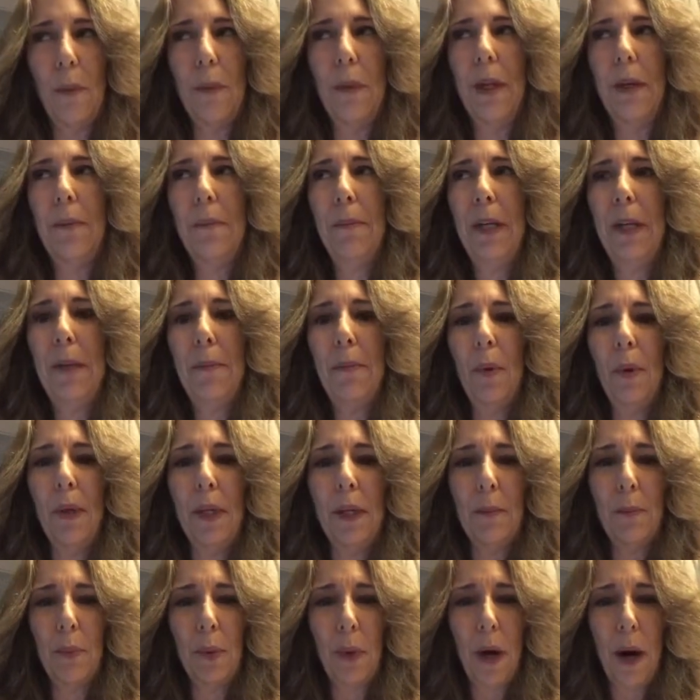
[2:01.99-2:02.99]
and people
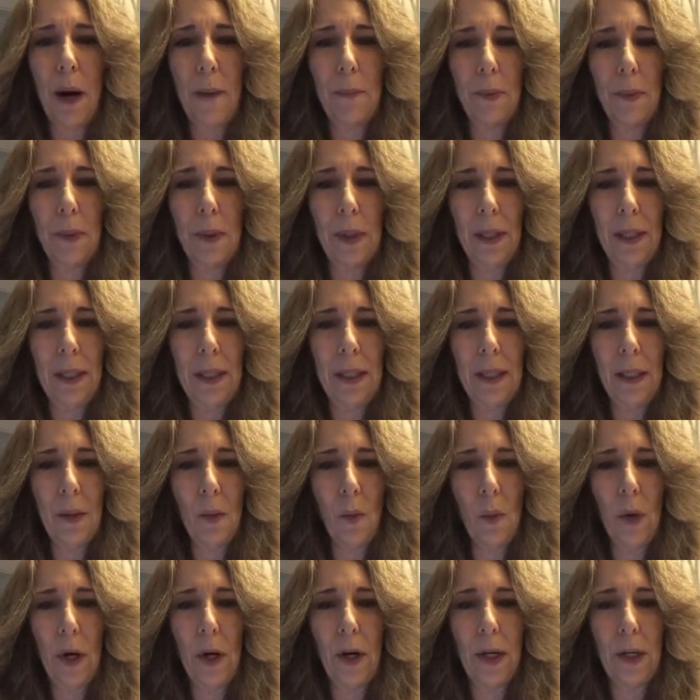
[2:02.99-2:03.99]
improperly
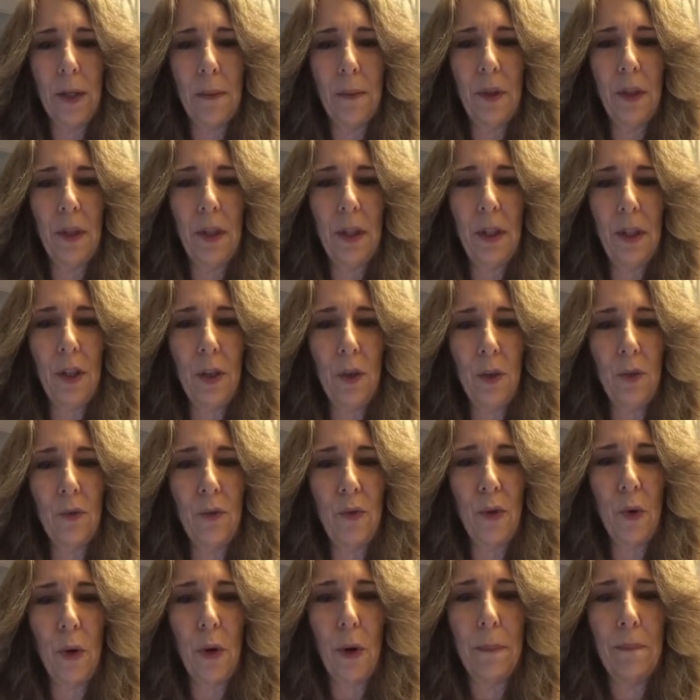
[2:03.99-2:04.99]
wearing the
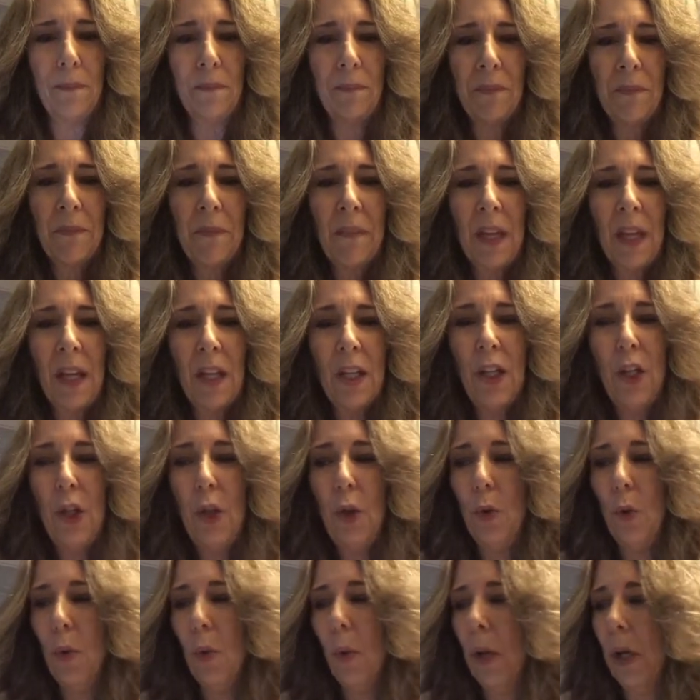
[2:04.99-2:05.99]
uniform,
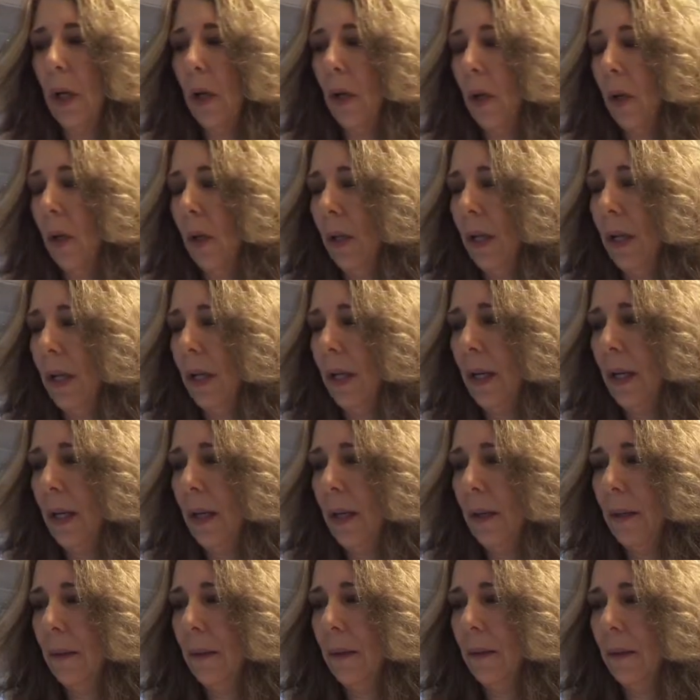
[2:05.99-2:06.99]
you will
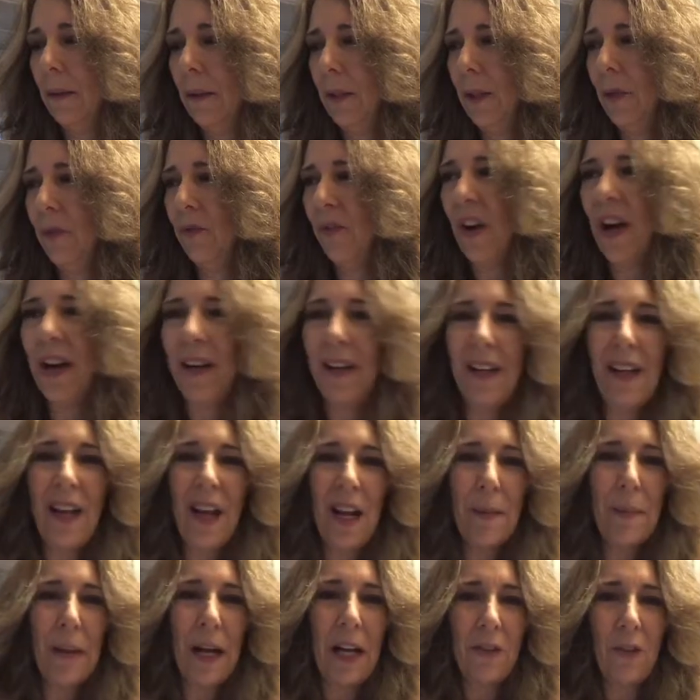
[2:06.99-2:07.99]
uh, you find a
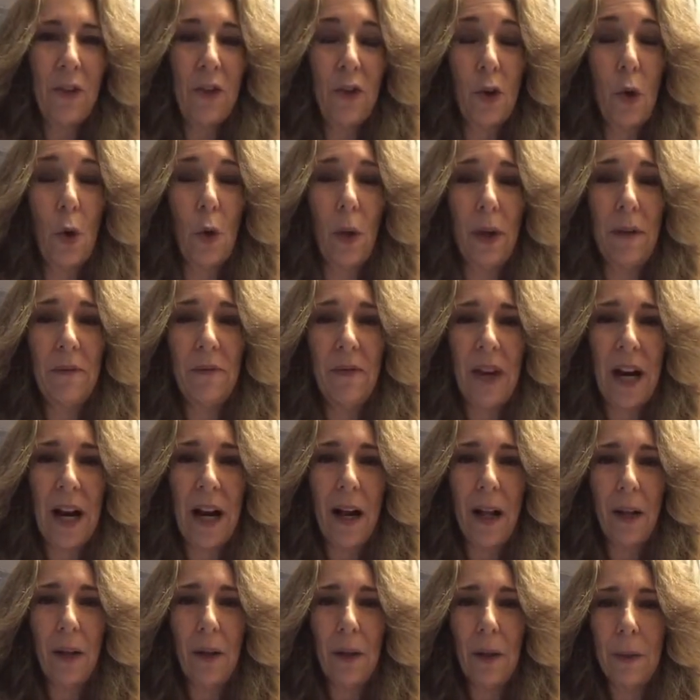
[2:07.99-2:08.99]
lot about stolen
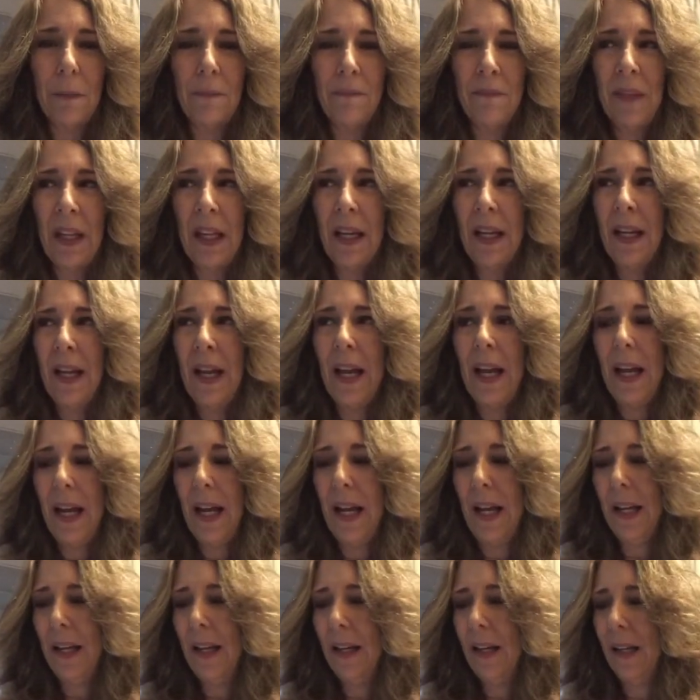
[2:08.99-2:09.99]
valor,
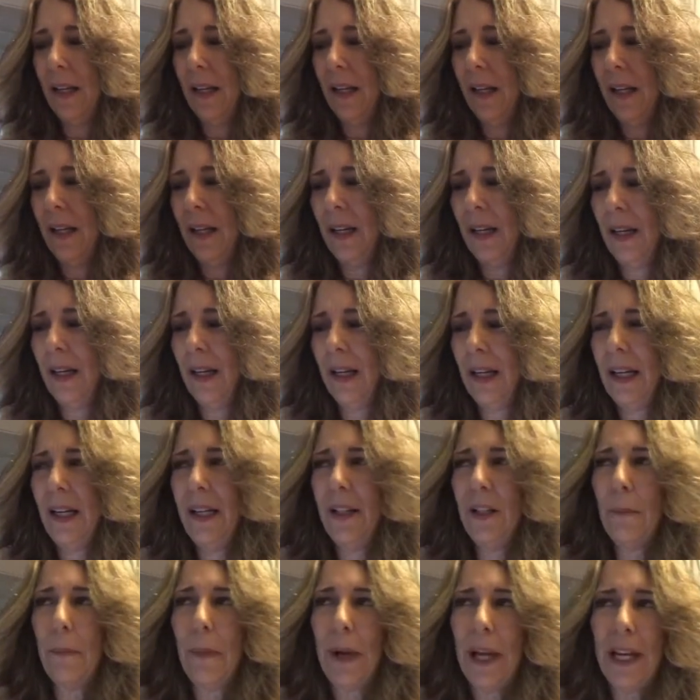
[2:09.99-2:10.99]
and
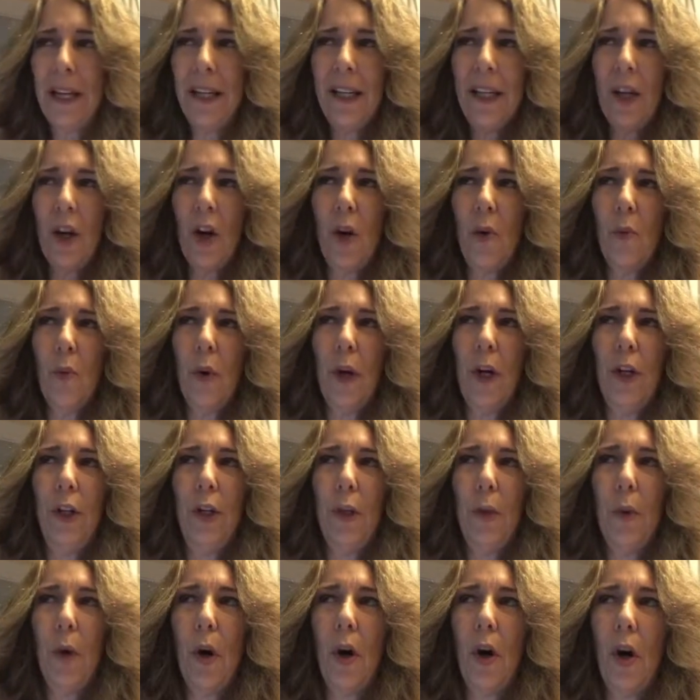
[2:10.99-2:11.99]
depending on where
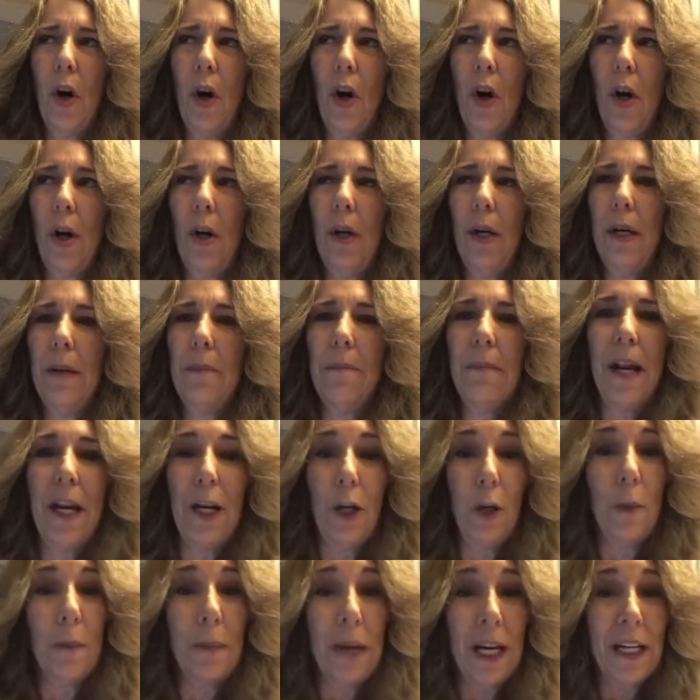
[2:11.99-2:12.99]
you are, it may
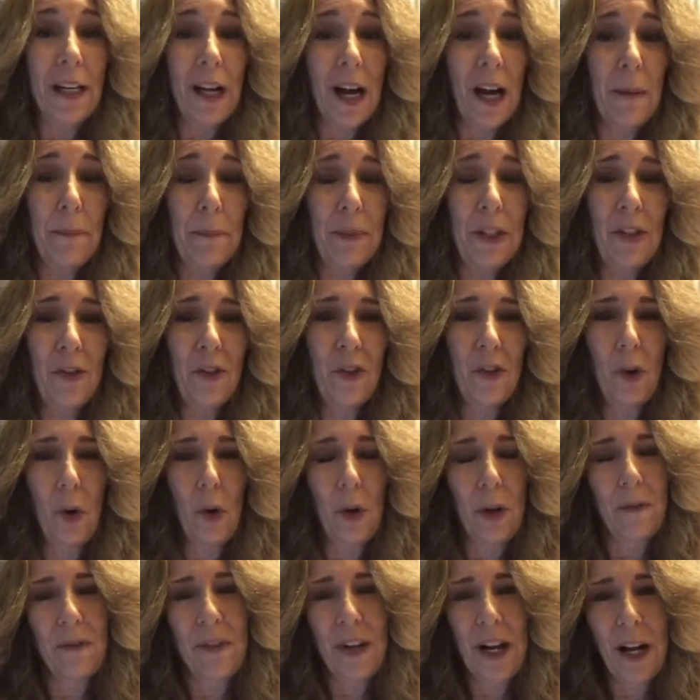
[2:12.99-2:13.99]
or may not be
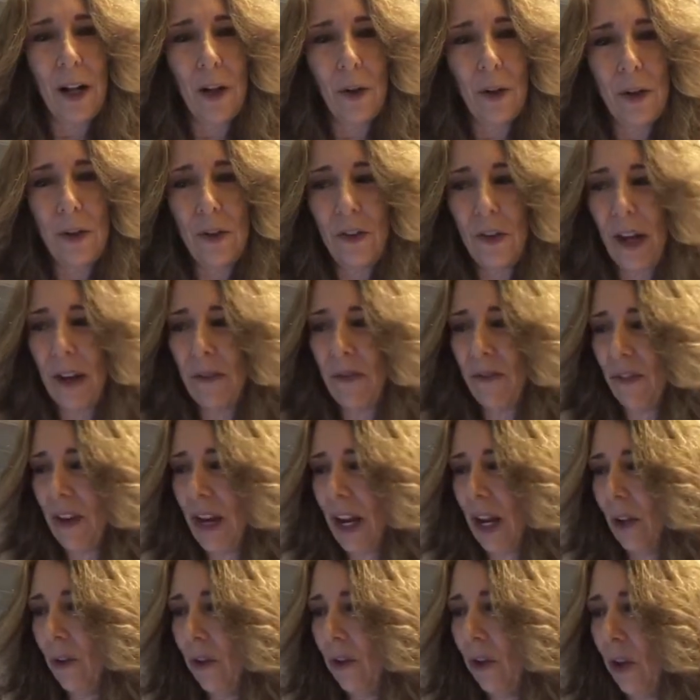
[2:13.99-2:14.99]
stolen valor, as I've
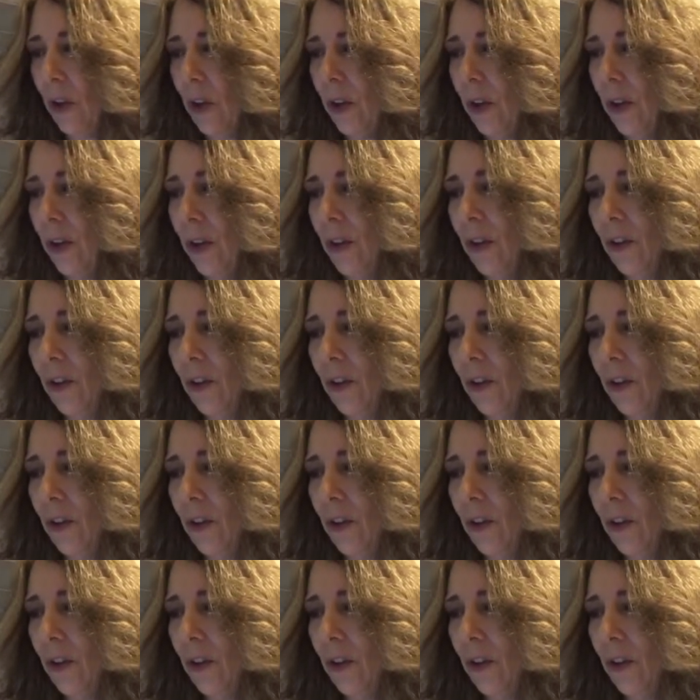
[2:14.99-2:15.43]
found. So the, the